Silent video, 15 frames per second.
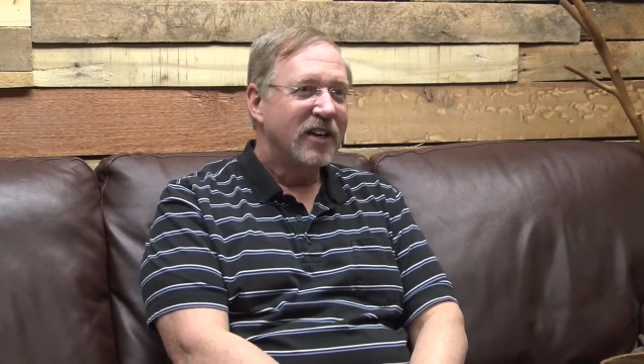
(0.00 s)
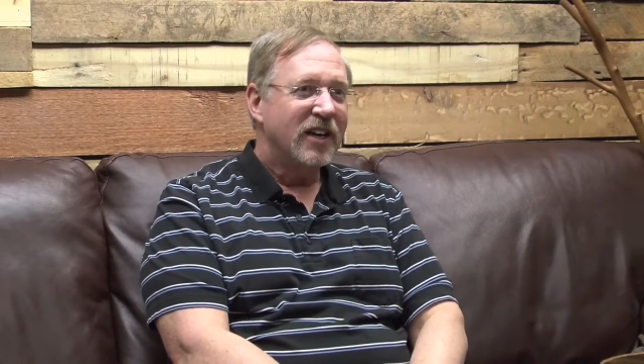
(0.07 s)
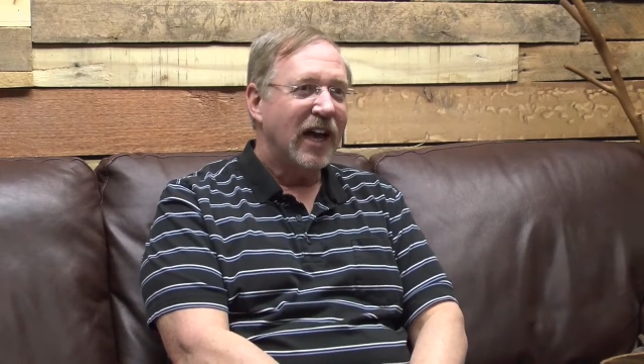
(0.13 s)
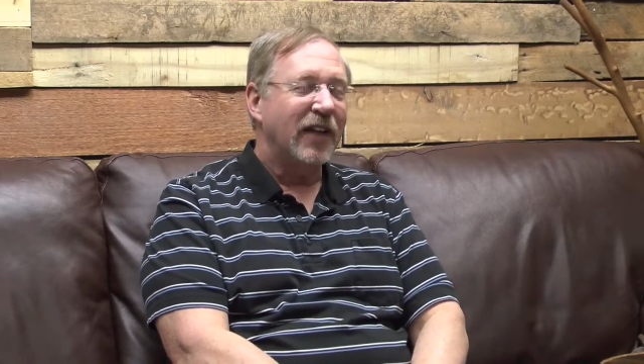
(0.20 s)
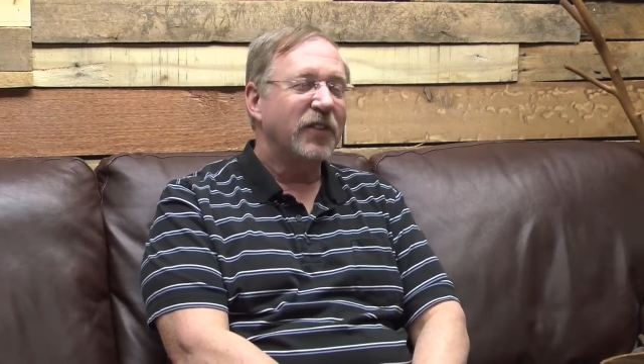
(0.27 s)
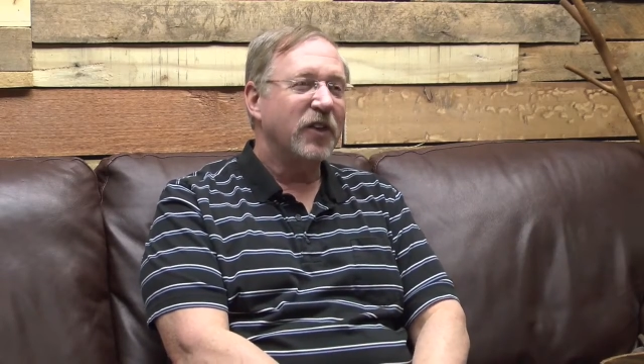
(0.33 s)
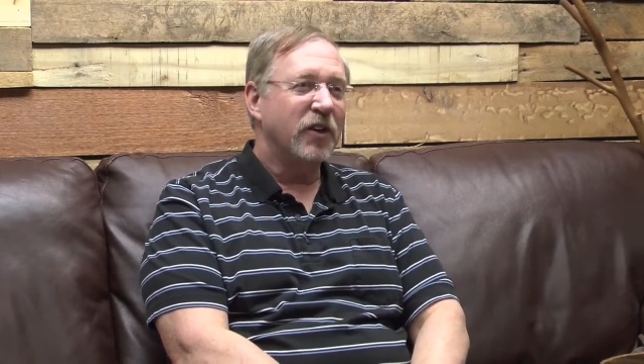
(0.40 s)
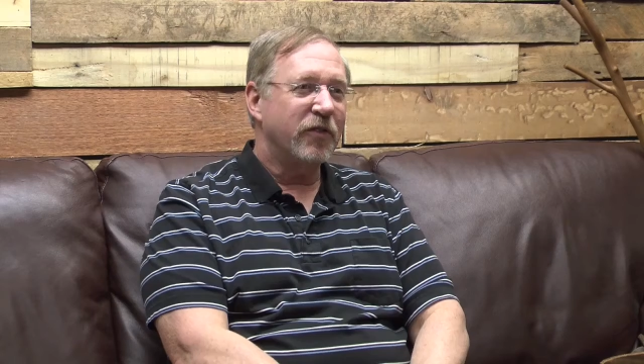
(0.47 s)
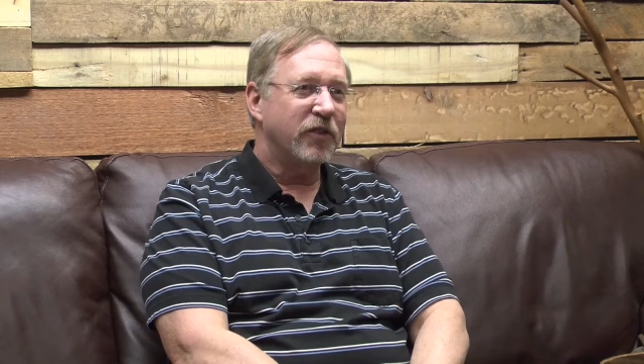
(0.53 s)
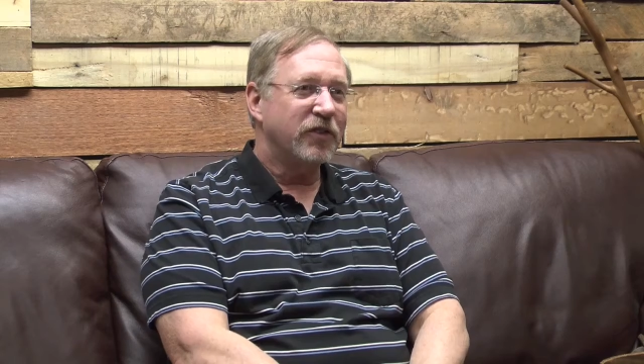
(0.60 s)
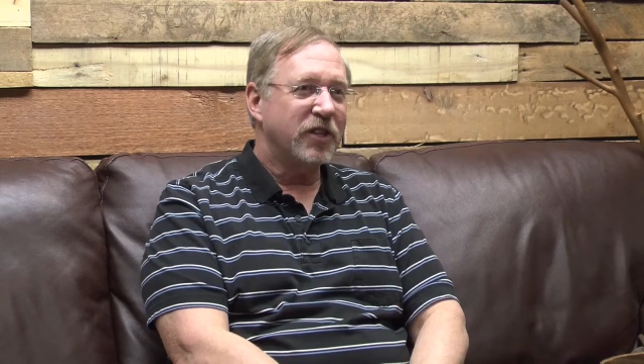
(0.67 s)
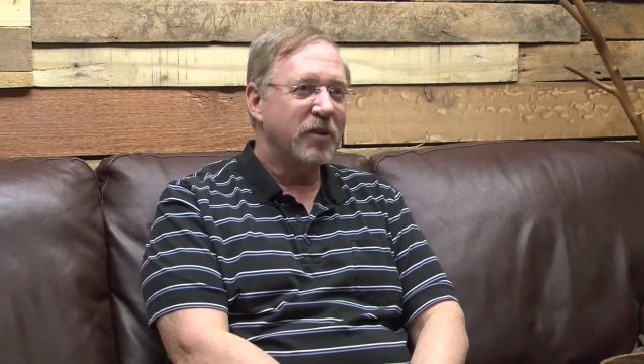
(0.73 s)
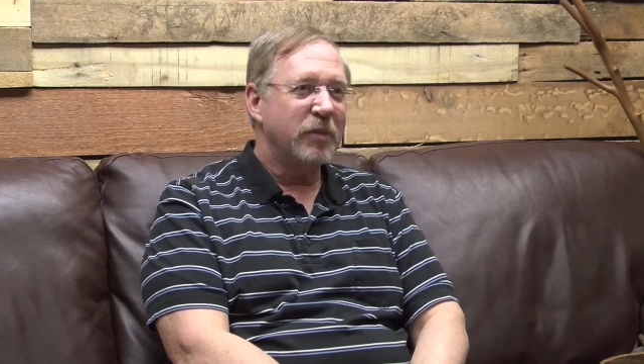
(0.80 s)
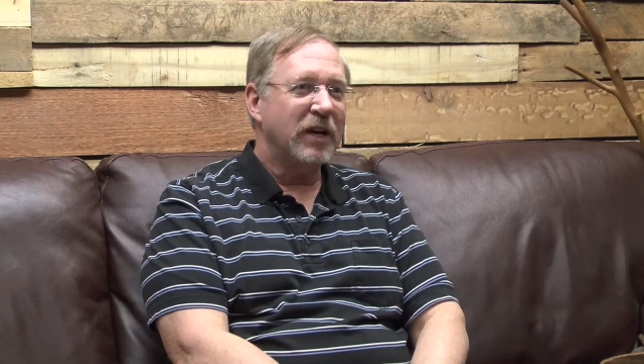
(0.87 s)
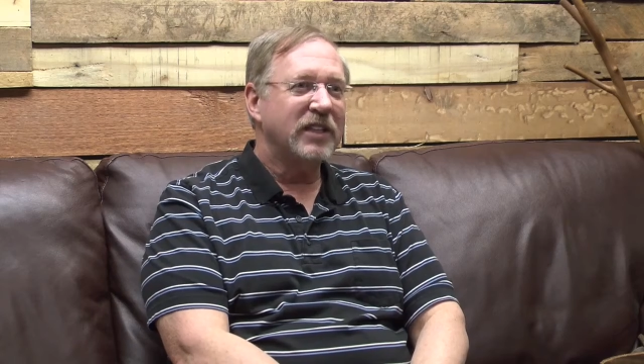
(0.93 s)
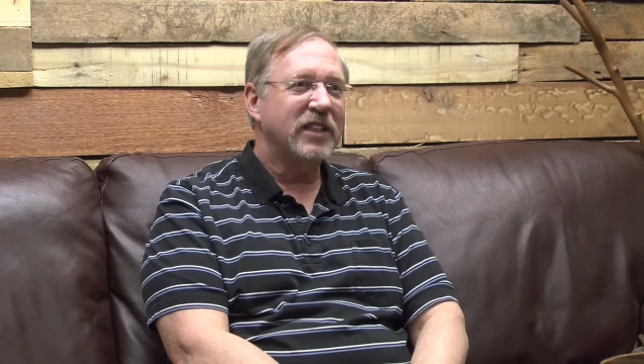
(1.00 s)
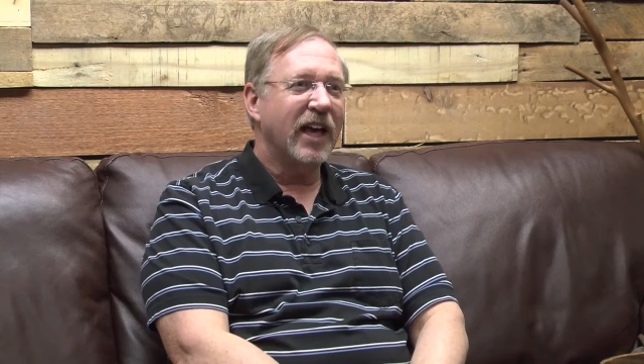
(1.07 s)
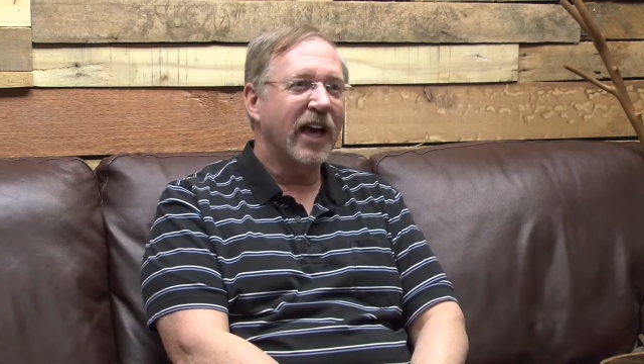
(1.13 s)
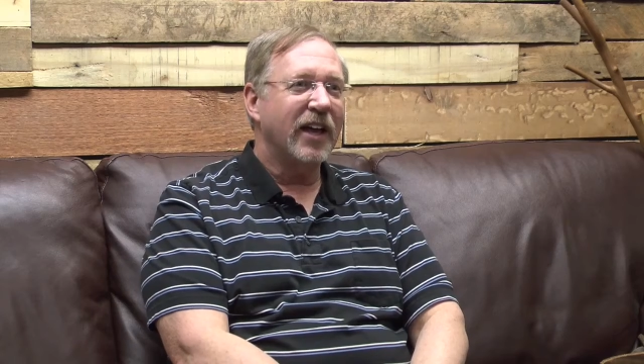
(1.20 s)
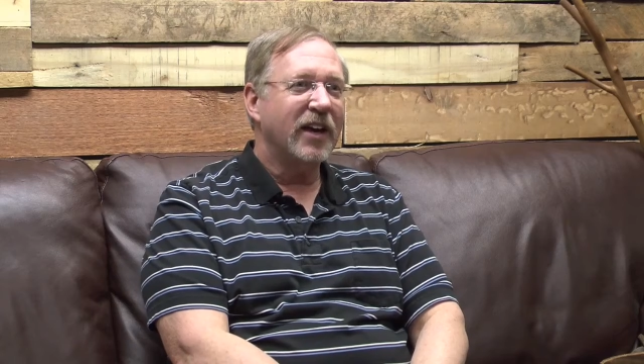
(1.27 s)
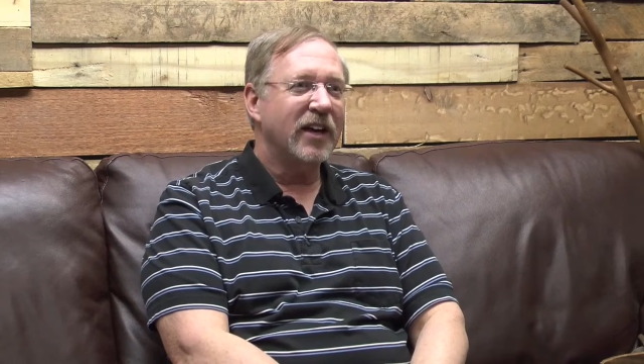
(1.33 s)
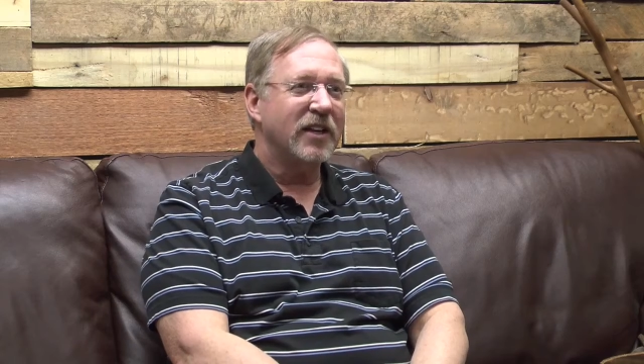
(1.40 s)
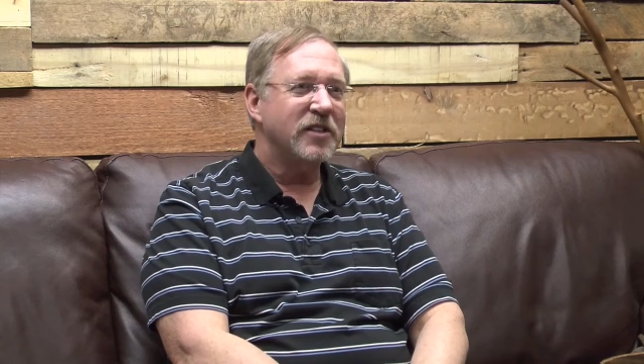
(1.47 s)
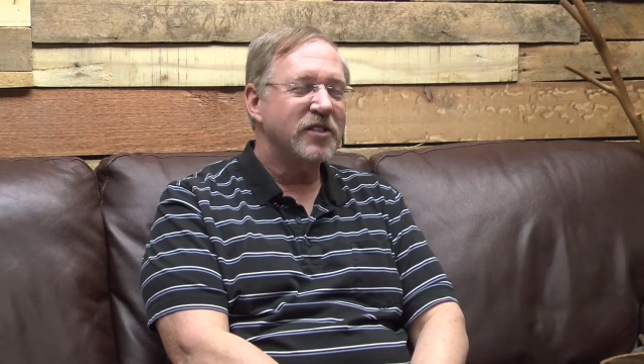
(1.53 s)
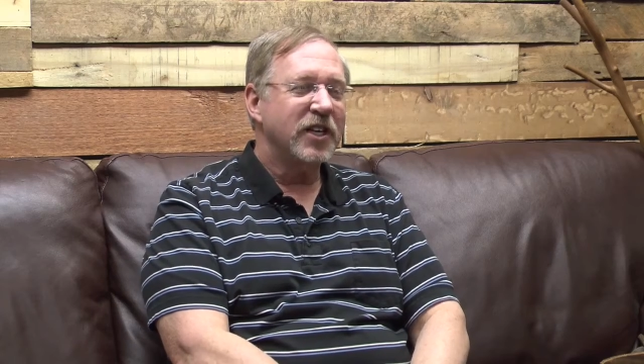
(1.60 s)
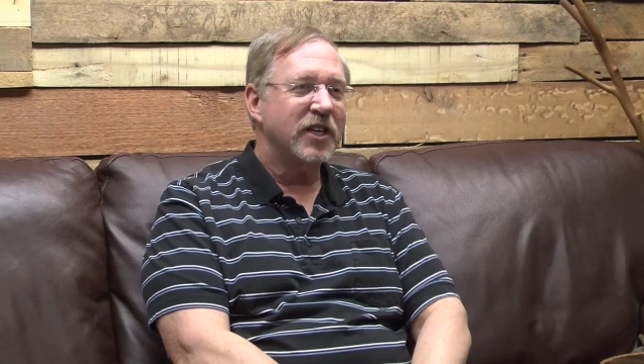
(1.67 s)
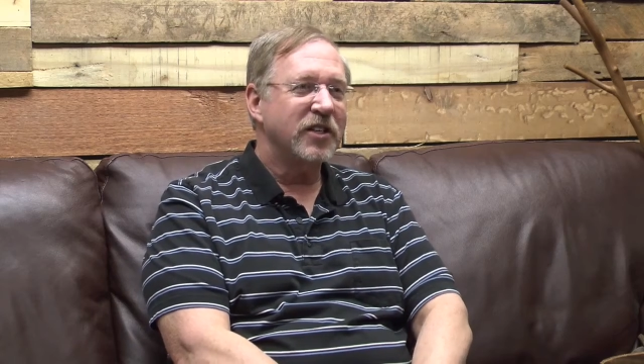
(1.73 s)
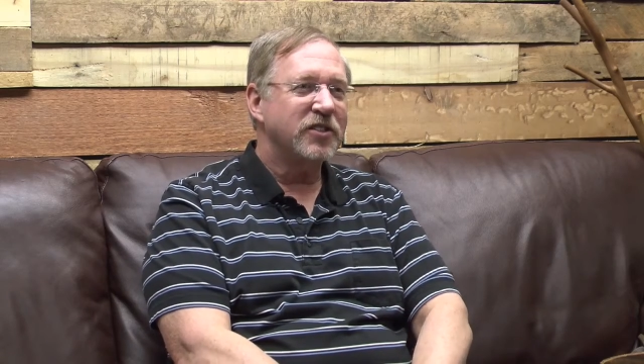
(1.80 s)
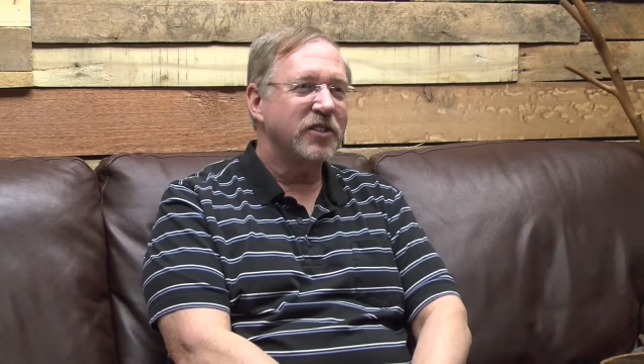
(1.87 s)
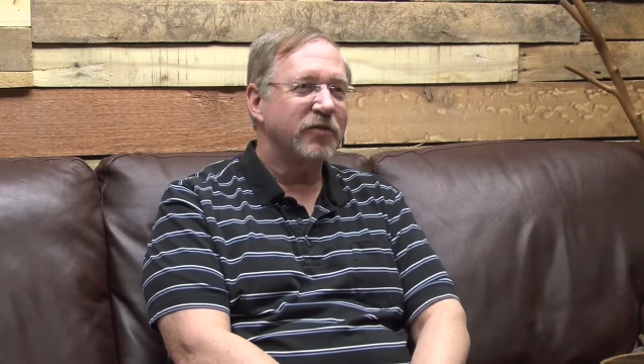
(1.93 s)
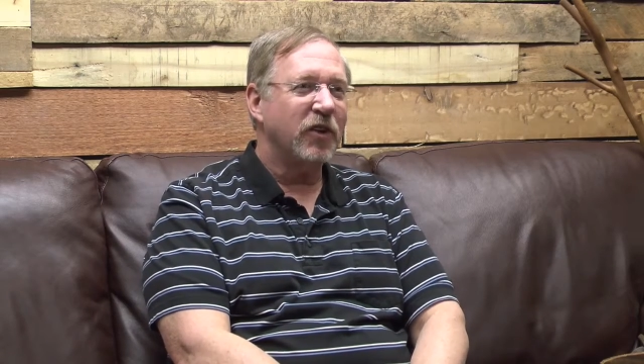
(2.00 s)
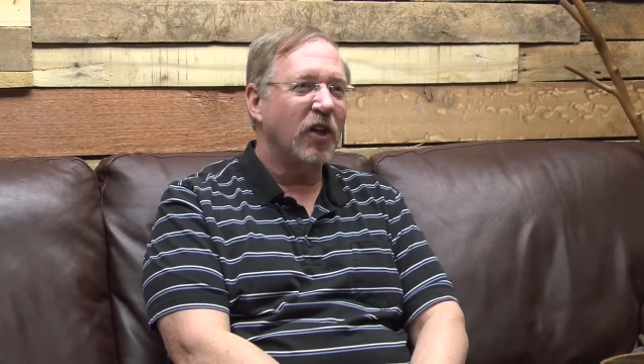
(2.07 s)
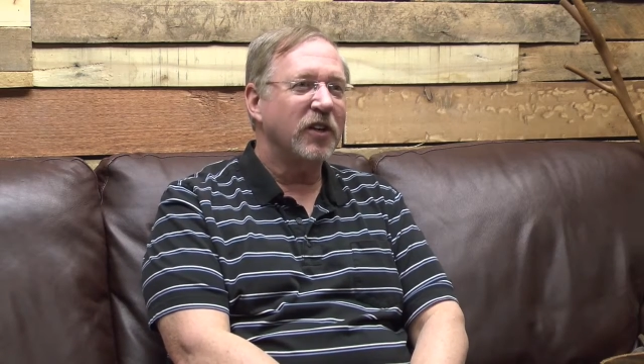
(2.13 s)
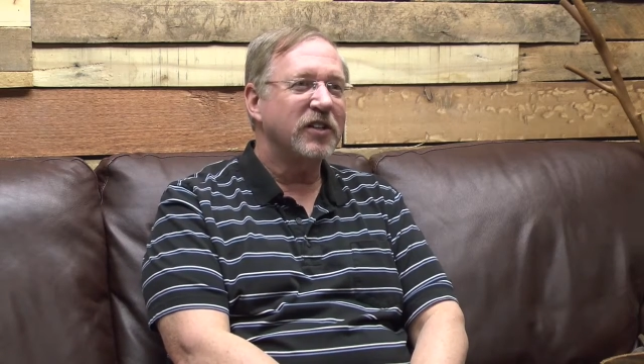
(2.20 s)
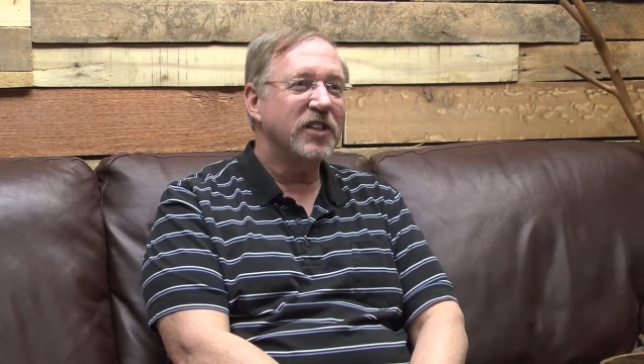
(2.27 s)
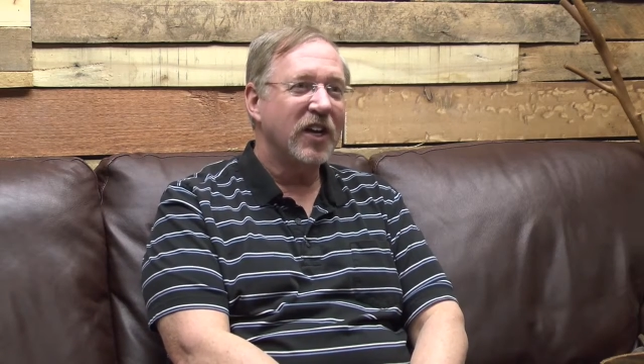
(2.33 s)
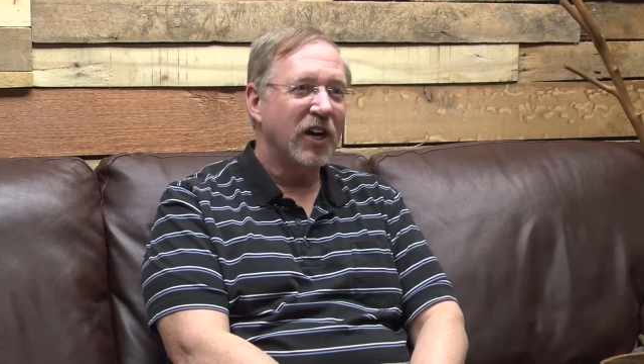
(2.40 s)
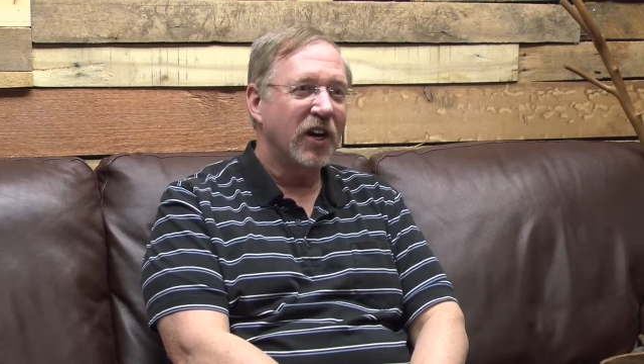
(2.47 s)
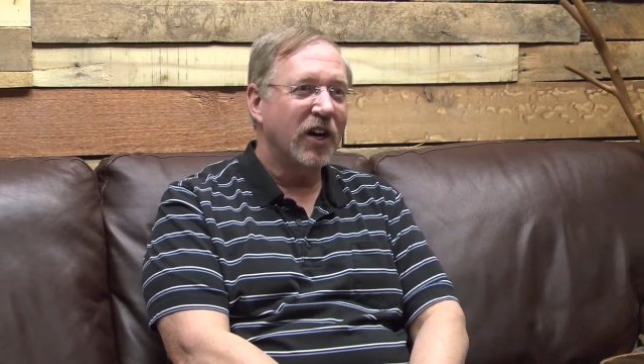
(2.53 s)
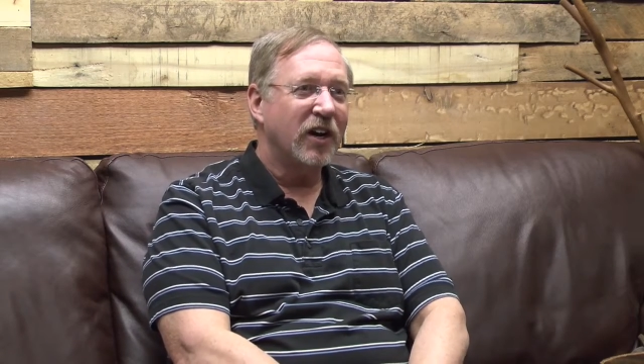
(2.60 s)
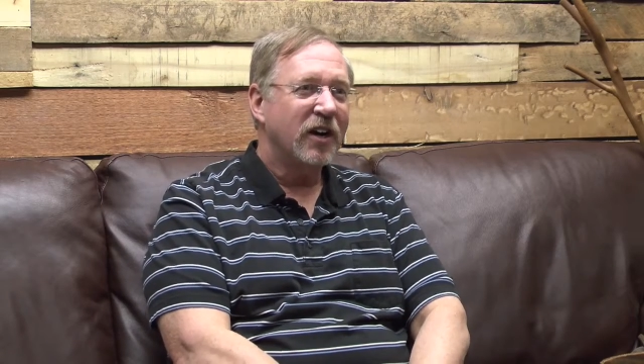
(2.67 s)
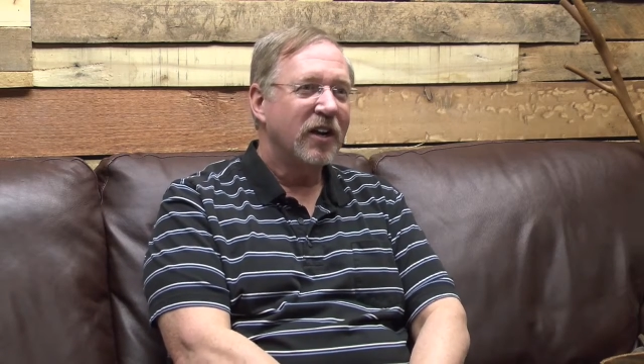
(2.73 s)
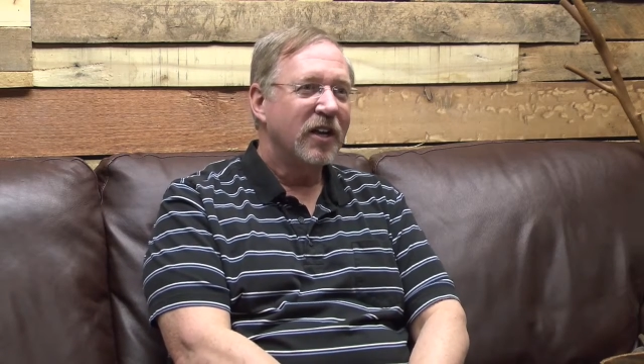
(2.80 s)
at the University of Montana, and she gets to volunteer.